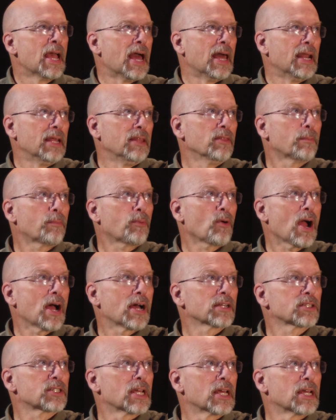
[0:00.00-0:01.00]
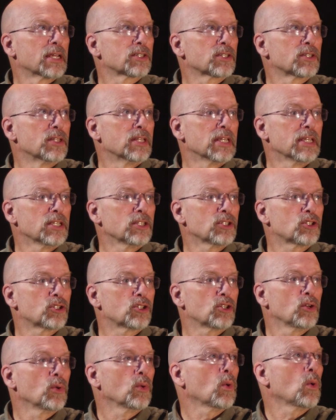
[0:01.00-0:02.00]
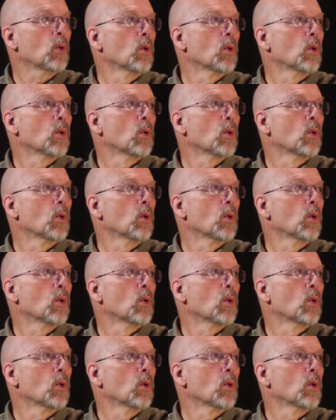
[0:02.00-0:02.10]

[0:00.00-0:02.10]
And in the process, these two